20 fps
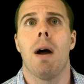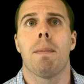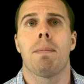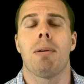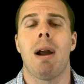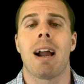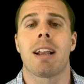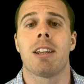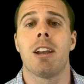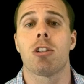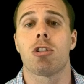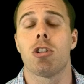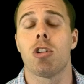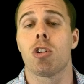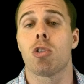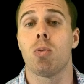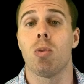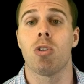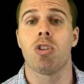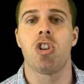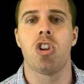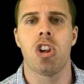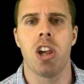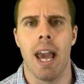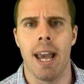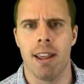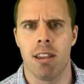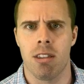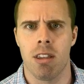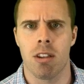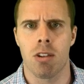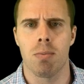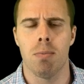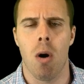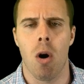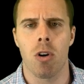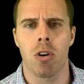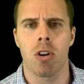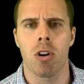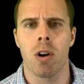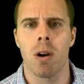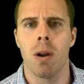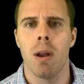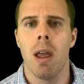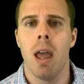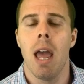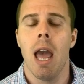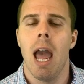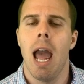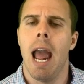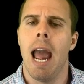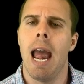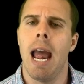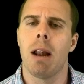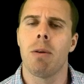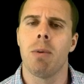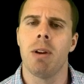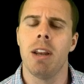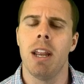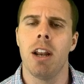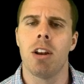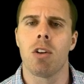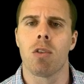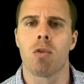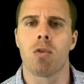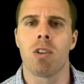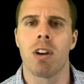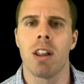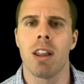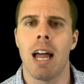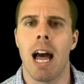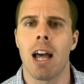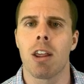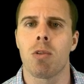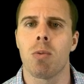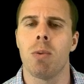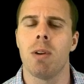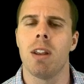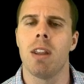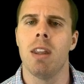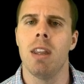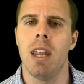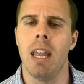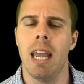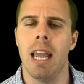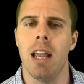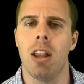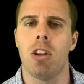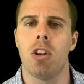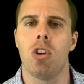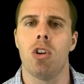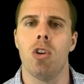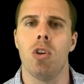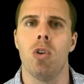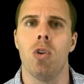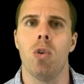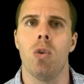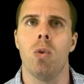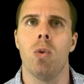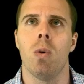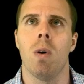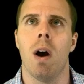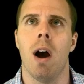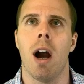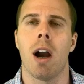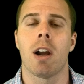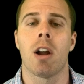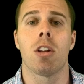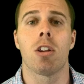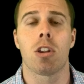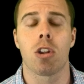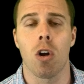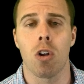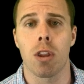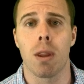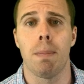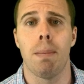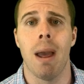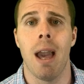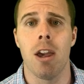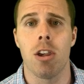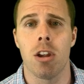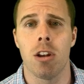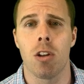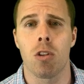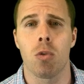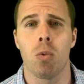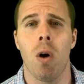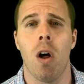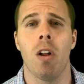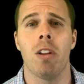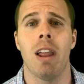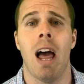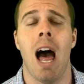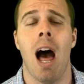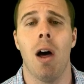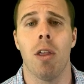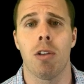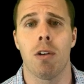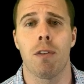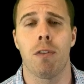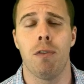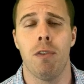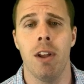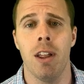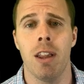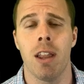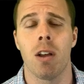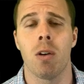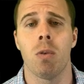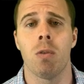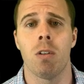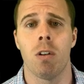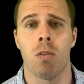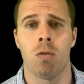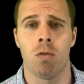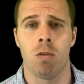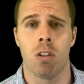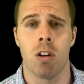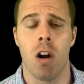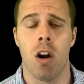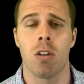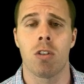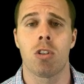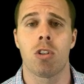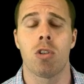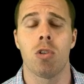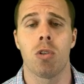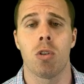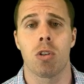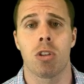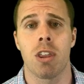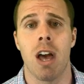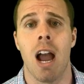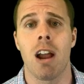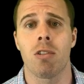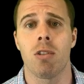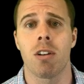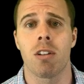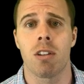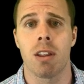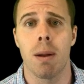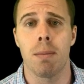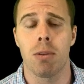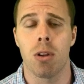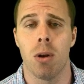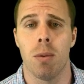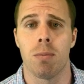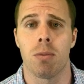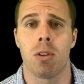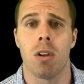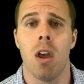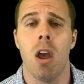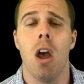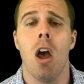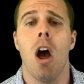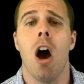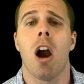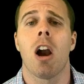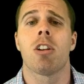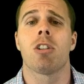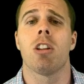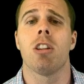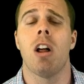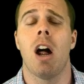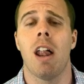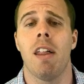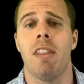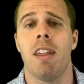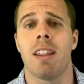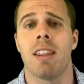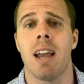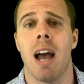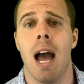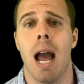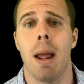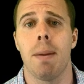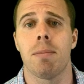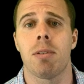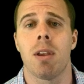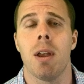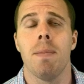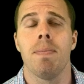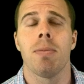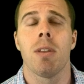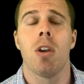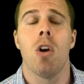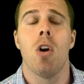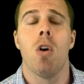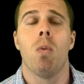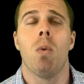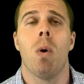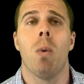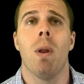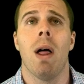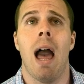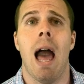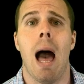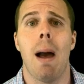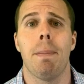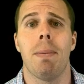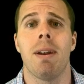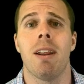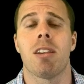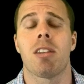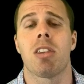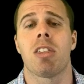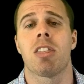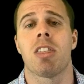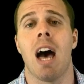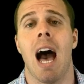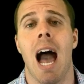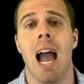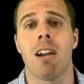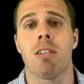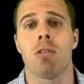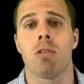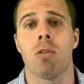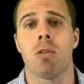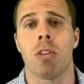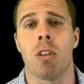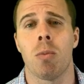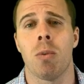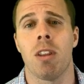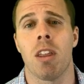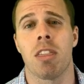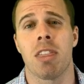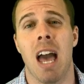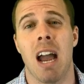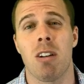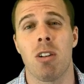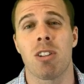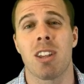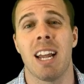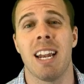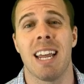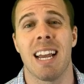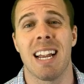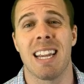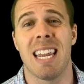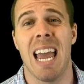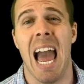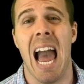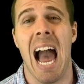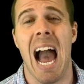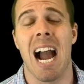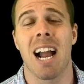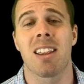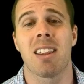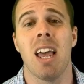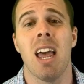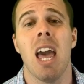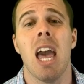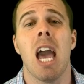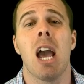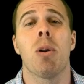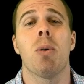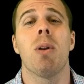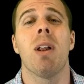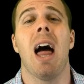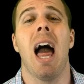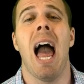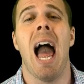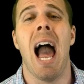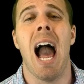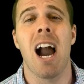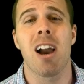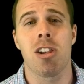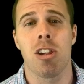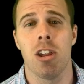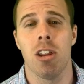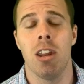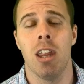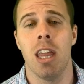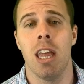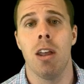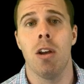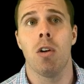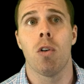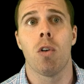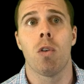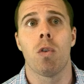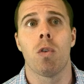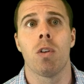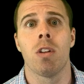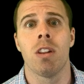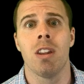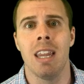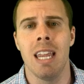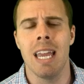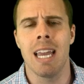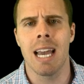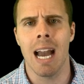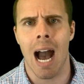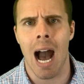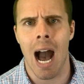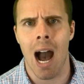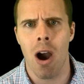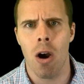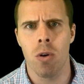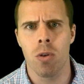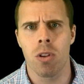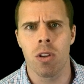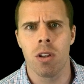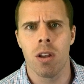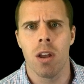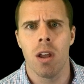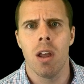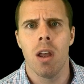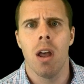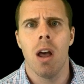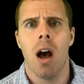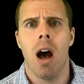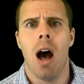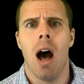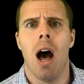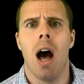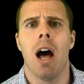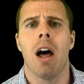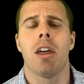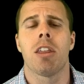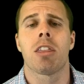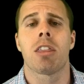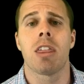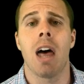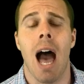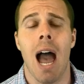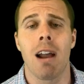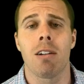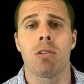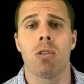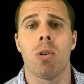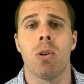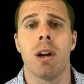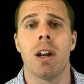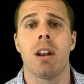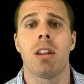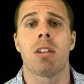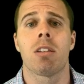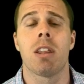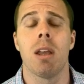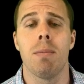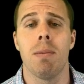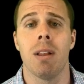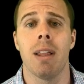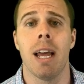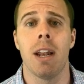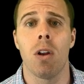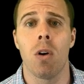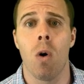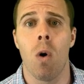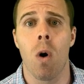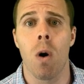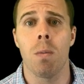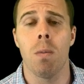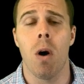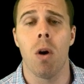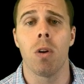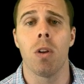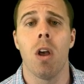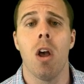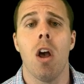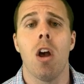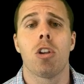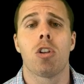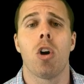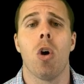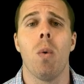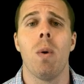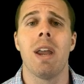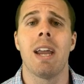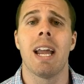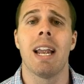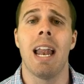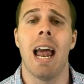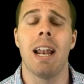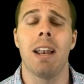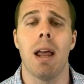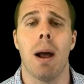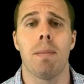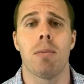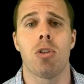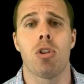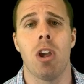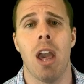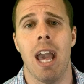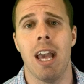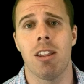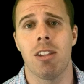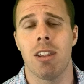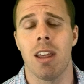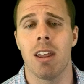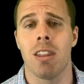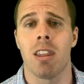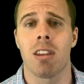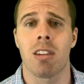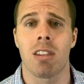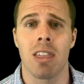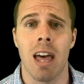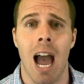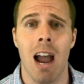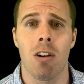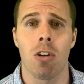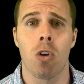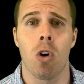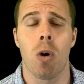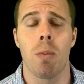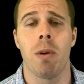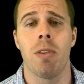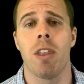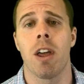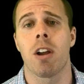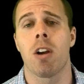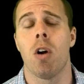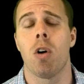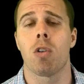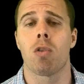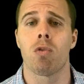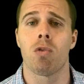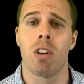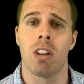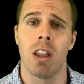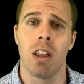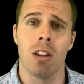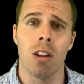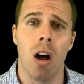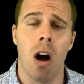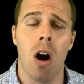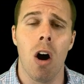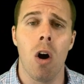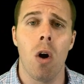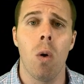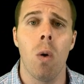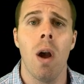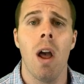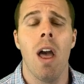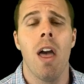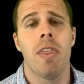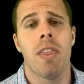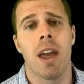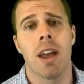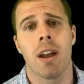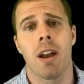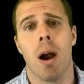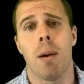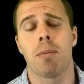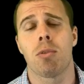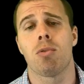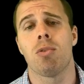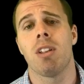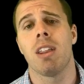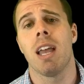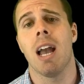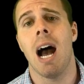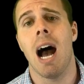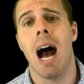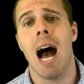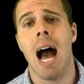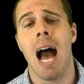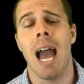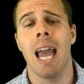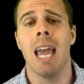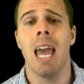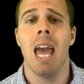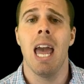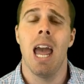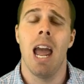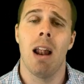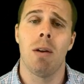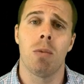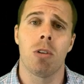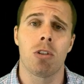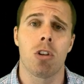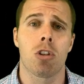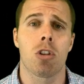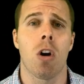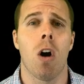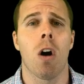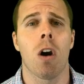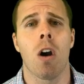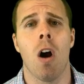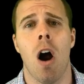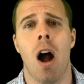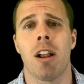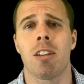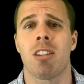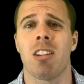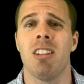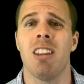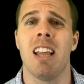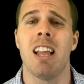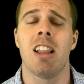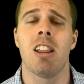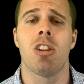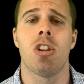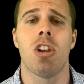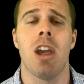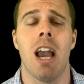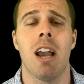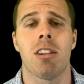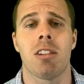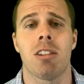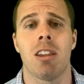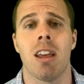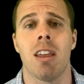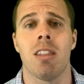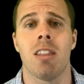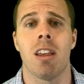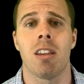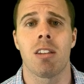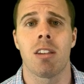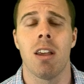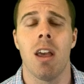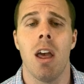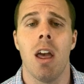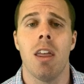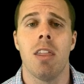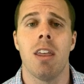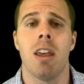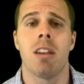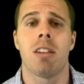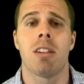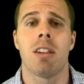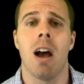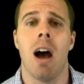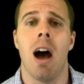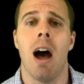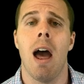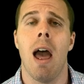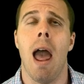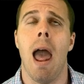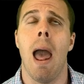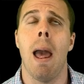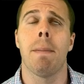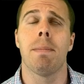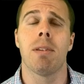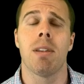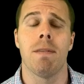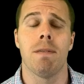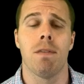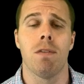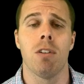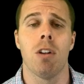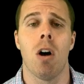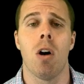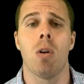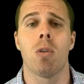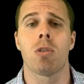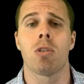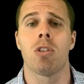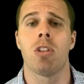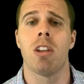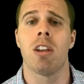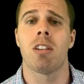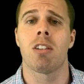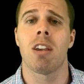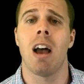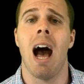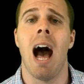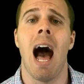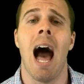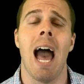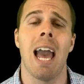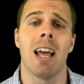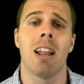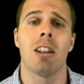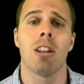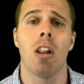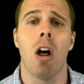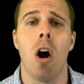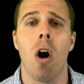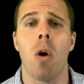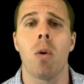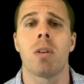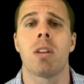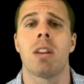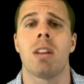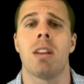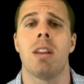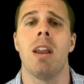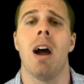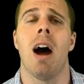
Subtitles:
practitioners will chase this marker, and we need to realize we need to consult the patient as well on how they're feeling in regards to their thyroid symptoms. Because a lot of the times what will happen is when the thyroid's getting attacked, it will actually leak out thyroid stimulating hormone. So we can end up chasing this thyroid hormone that goes really low, then comes really high, and we're just constantly chasing this ebbs and flows, this high and low